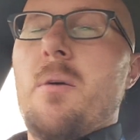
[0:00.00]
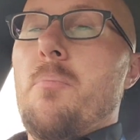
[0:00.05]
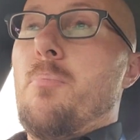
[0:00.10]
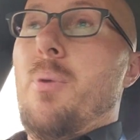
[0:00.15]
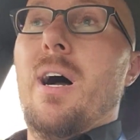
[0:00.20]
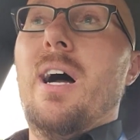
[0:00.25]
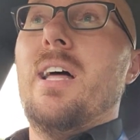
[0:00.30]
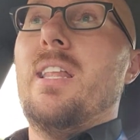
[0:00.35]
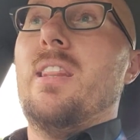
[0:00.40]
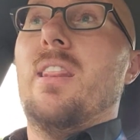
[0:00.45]

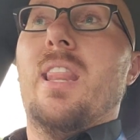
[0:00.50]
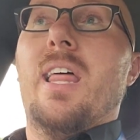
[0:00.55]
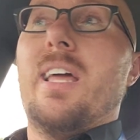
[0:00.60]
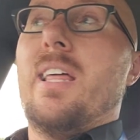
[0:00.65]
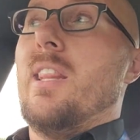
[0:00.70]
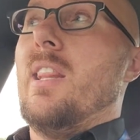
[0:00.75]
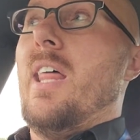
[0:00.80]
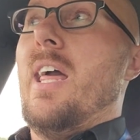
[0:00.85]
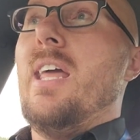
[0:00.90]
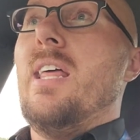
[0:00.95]
But, like,
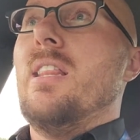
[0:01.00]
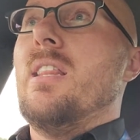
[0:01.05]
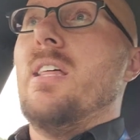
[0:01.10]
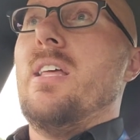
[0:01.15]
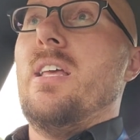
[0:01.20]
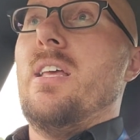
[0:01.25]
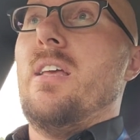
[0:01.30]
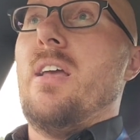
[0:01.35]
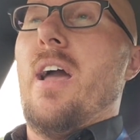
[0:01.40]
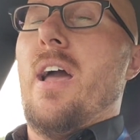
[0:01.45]

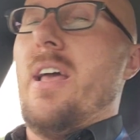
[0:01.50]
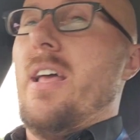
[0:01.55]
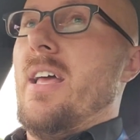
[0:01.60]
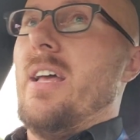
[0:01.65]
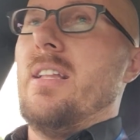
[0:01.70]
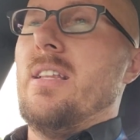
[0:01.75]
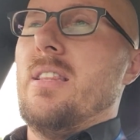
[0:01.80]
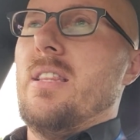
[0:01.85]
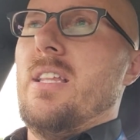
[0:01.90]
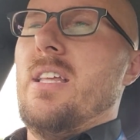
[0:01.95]
lately,
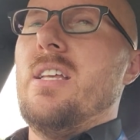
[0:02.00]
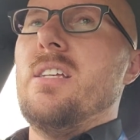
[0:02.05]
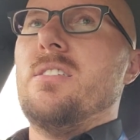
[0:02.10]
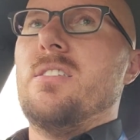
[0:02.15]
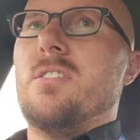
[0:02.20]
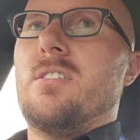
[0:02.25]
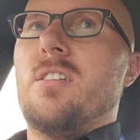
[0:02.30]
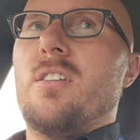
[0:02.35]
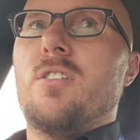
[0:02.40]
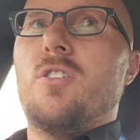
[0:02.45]
at
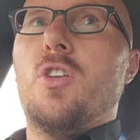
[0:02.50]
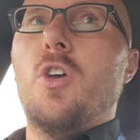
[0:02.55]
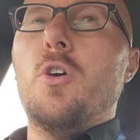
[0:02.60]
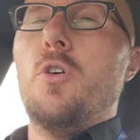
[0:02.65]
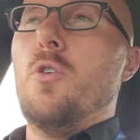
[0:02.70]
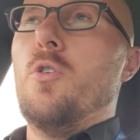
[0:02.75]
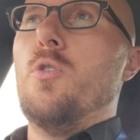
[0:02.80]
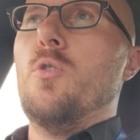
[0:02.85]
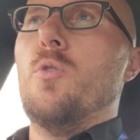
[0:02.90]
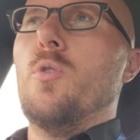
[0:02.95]
least
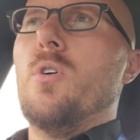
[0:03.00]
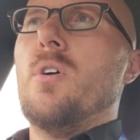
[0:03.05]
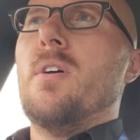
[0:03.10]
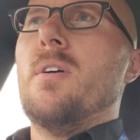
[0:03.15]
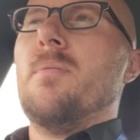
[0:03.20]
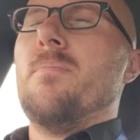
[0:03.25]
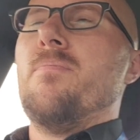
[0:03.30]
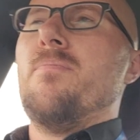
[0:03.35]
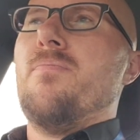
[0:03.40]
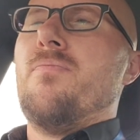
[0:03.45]
to,
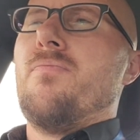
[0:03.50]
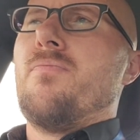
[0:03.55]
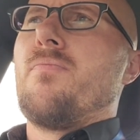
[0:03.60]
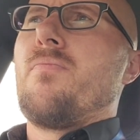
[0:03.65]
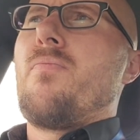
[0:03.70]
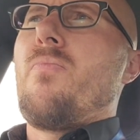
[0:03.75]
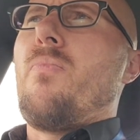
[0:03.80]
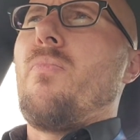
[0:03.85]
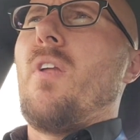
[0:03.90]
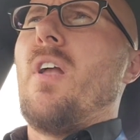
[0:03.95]

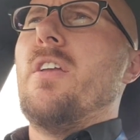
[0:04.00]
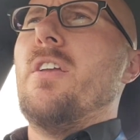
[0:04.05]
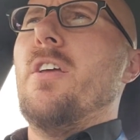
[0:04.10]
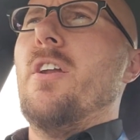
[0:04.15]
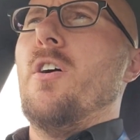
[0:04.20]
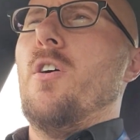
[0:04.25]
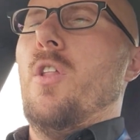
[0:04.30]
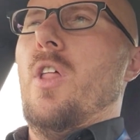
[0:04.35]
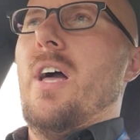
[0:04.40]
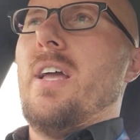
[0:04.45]
you
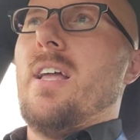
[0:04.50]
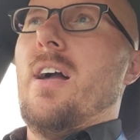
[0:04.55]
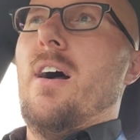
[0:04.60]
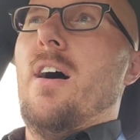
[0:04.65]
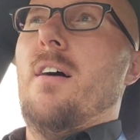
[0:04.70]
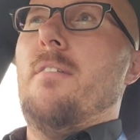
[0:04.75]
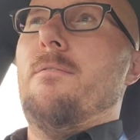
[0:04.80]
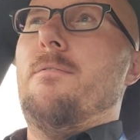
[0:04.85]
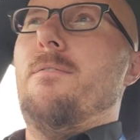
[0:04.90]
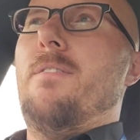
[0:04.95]
know, like,
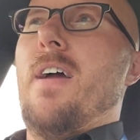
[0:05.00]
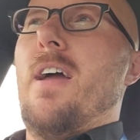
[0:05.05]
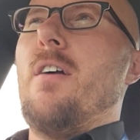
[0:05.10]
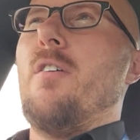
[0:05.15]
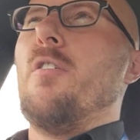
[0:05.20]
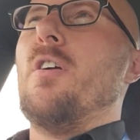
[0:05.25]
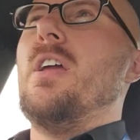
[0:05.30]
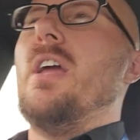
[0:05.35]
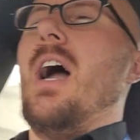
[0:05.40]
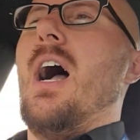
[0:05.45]
a
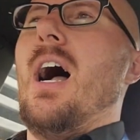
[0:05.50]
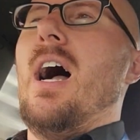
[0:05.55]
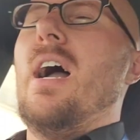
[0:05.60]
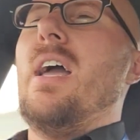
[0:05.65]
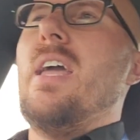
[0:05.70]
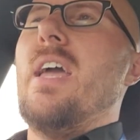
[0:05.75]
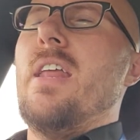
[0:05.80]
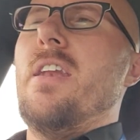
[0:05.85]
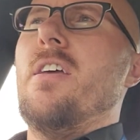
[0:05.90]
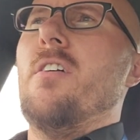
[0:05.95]
very high
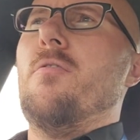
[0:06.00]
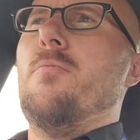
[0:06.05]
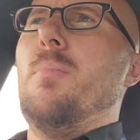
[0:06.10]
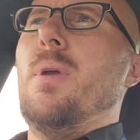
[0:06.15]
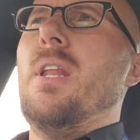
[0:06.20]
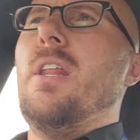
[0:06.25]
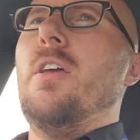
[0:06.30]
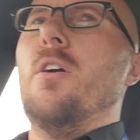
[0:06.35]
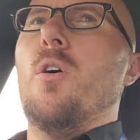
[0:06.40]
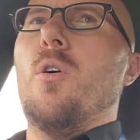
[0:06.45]
end of
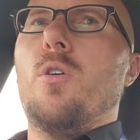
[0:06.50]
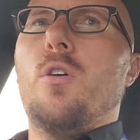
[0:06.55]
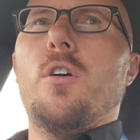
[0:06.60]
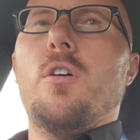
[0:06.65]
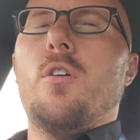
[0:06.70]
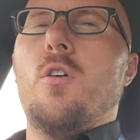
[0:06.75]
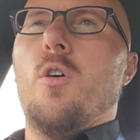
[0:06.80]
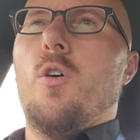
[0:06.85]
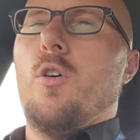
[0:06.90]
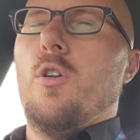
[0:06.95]

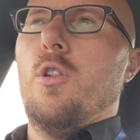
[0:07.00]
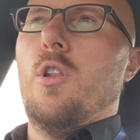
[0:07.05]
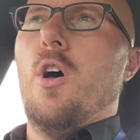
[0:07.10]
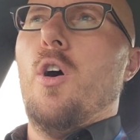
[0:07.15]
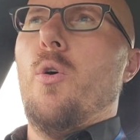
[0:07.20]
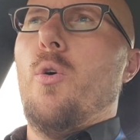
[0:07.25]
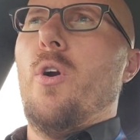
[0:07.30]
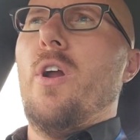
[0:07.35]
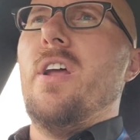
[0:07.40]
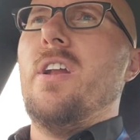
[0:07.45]
mediocre or
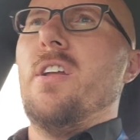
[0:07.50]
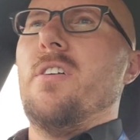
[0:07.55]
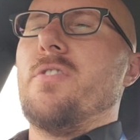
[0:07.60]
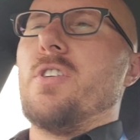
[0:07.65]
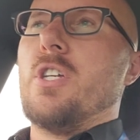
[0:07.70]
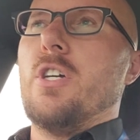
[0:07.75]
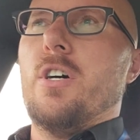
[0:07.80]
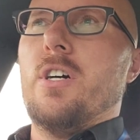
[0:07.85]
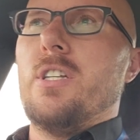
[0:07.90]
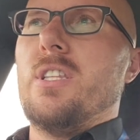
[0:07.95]
lower end of
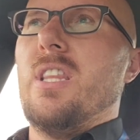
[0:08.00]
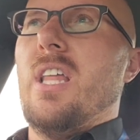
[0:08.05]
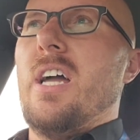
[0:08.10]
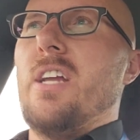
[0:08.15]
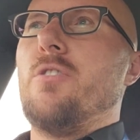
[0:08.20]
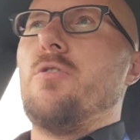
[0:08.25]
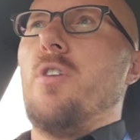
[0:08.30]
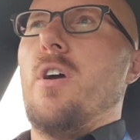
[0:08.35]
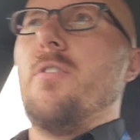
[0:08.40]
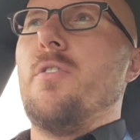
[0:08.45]
good,
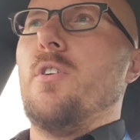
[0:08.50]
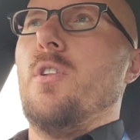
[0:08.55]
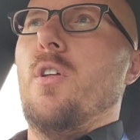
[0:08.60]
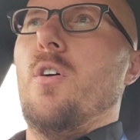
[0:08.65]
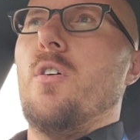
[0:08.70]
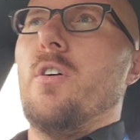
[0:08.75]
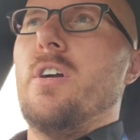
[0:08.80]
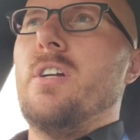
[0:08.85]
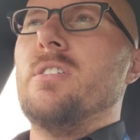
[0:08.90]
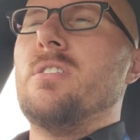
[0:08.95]
like Trevor
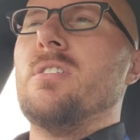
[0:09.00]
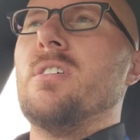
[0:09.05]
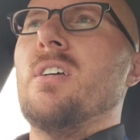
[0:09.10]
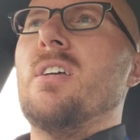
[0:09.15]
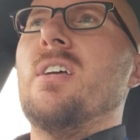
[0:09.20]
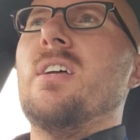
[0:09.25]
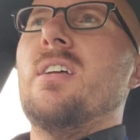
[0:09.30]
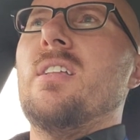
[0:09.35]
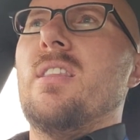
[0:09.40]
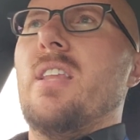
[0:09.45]
Lawrence,
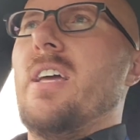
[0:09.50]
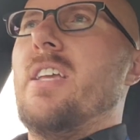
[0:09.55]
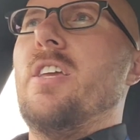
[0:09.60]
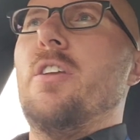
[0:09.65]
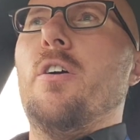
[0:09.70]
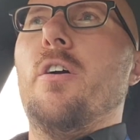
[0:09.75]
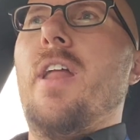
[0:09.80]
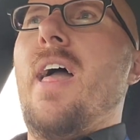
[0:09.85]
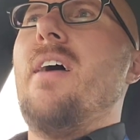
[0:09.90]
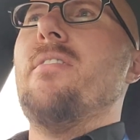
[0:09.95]
like, you
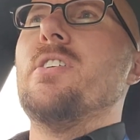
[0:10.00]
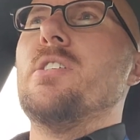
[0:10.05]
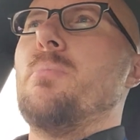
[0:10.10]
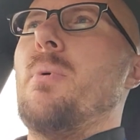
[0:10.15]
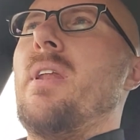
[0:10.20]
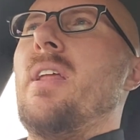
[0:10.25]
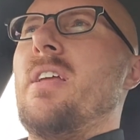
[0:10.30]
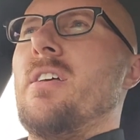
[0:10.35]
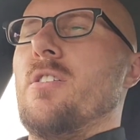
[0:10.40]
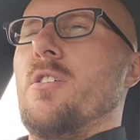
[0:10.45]
don't have as
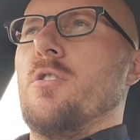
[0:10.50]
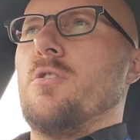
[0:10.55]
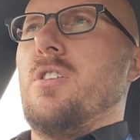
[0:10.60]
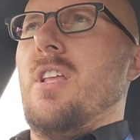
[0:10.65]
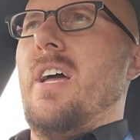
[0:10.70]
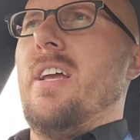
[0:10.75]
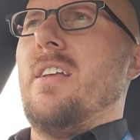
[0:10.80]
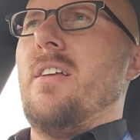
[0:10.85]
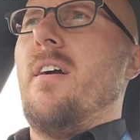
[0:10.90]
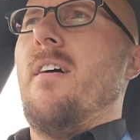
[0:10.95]
many of those,
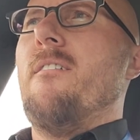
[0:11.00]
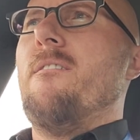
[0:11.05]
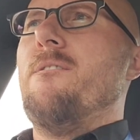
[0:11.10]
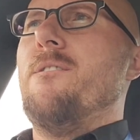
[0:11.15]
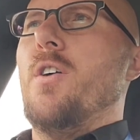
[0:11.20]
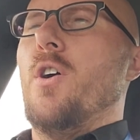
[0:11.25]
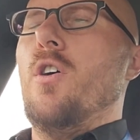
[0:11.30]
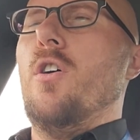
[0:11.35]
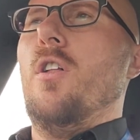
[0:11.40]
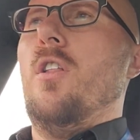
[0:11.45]
like,
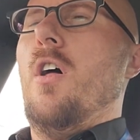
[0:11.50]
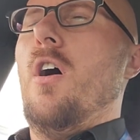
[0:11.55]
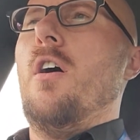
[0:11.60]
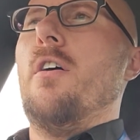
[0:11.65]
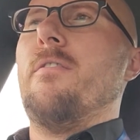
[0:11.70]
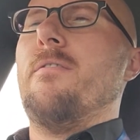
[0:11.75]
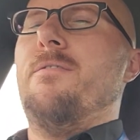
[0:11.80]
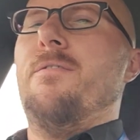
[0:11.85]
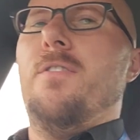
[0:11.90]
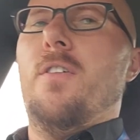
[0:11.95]

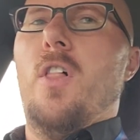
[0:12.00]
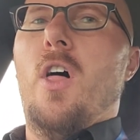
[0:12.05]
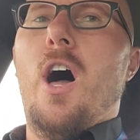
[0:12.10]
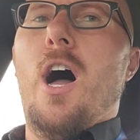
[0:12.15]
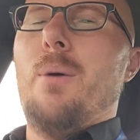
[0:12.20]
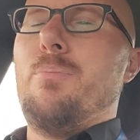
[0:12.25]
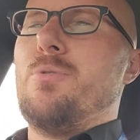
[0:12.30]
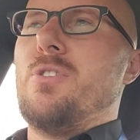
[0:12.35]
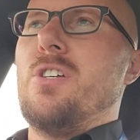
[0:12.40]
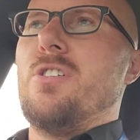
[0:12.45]
full-on
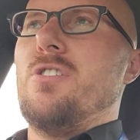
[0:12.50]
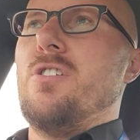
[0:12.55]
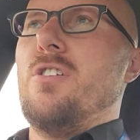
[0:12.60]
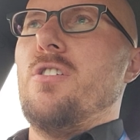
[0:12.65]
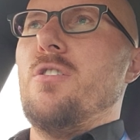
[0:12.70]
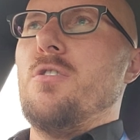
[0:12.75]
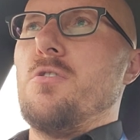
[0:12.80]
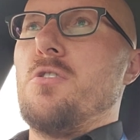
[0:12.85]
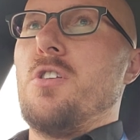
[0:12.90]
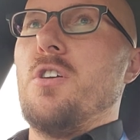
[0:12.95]
flops as you
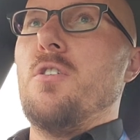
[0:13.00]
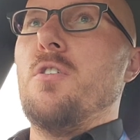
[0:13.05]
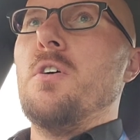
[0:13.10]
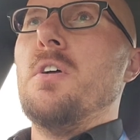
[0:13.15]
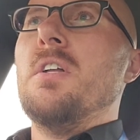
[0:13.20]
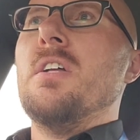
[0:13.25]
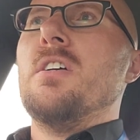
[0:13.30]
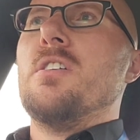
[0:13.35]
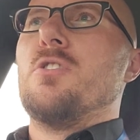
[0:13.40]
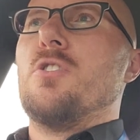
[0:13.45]
used to.
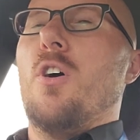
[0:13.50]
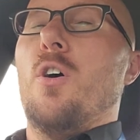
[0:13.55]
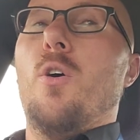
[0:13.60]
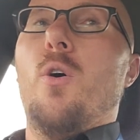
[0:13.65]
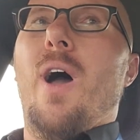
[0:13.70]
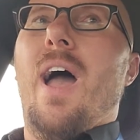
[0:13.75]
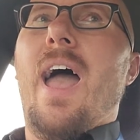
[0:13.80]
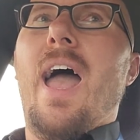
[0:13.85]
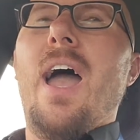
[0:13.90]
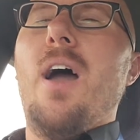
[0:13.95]

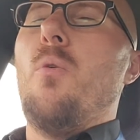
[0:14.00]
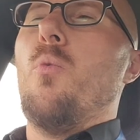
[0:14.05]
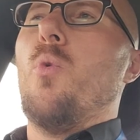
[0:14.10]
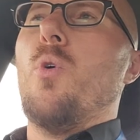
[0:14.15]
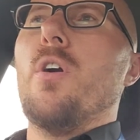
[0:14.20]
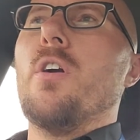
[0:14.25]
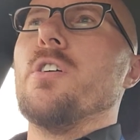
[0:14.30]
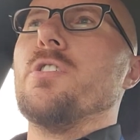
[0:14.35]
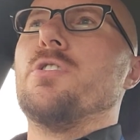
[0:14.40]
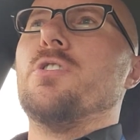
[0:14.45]
So, at
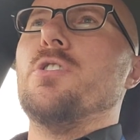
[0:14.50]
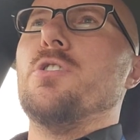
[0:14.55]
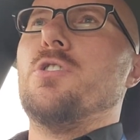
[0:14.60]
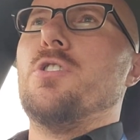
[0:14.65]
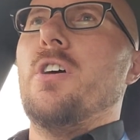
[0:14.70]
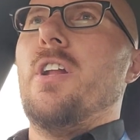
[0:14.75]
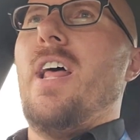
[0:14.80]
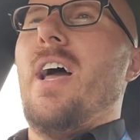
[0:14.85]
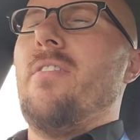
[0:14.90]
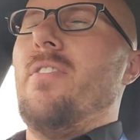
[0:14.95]
worst, you
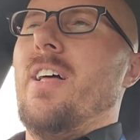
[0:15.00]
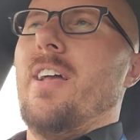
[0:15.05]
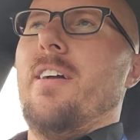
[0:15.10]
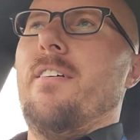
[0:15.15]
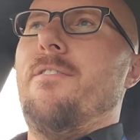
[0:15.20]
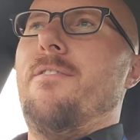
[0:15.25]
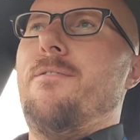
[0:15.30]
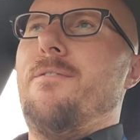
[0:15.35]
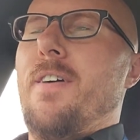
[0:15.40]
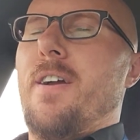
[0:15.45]
should have, like, a
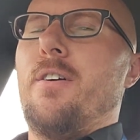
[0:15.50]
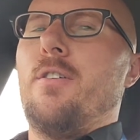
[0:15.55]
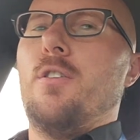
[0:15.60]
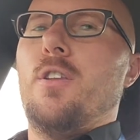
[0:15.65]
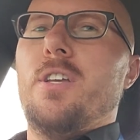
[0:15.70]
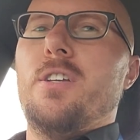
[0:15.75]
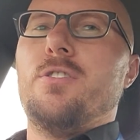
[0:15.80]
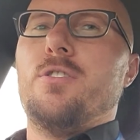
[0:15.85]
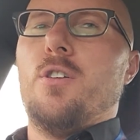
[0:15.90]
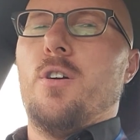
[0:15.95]

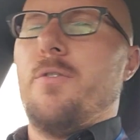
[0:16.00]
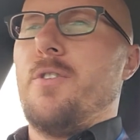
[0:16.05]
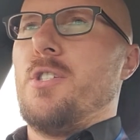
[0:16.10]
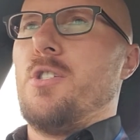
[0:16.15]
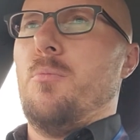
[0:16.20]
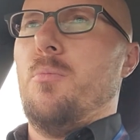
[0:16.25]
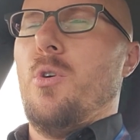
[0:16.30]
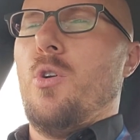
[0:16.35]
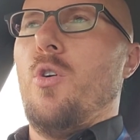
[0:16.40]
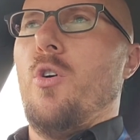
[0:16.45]
fairly
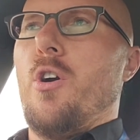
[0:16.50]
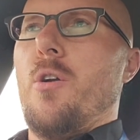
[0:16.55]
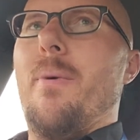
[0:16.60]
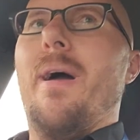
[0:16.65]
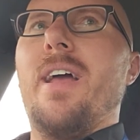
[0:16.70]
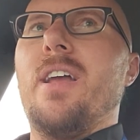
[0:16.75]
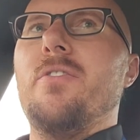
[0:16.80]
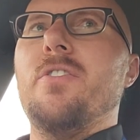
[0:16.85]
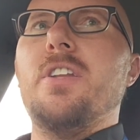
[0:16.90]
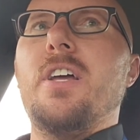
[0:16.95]
serviceable
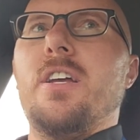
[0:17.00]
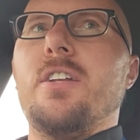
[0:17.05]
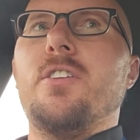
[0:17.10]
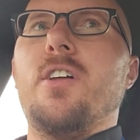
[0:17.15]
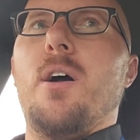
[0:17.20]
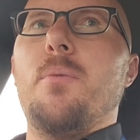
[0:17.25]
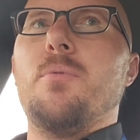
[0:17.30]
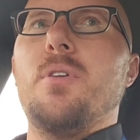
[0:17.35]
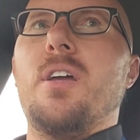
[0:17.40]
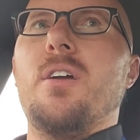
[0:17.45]
quarterback if you take a
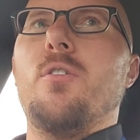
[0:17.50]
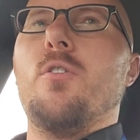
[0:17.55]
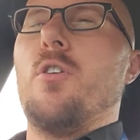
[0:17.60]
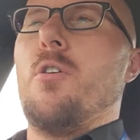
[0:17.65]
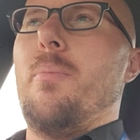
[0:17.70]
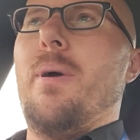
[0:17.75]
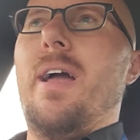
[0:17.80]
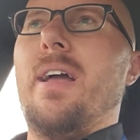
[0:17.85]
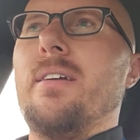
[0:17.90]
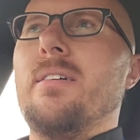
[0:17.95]
top 10
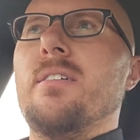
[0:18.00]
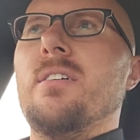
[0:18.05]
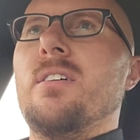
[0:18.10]
quarterback.